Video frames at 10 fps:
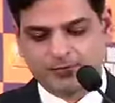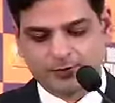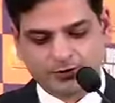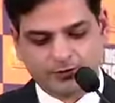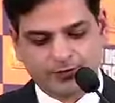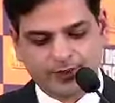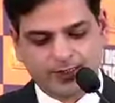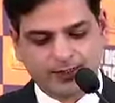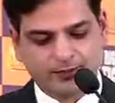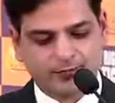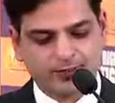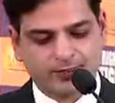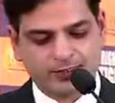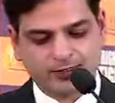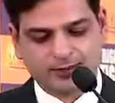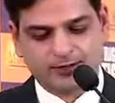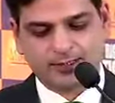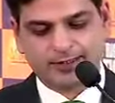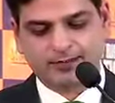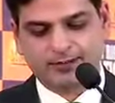philosophy, and his wealth creation
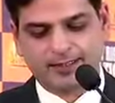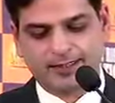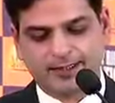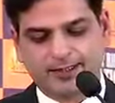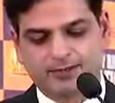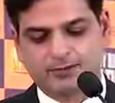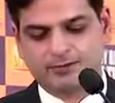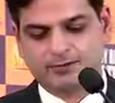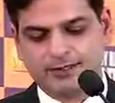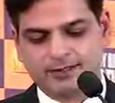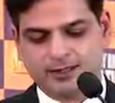insights and decades rich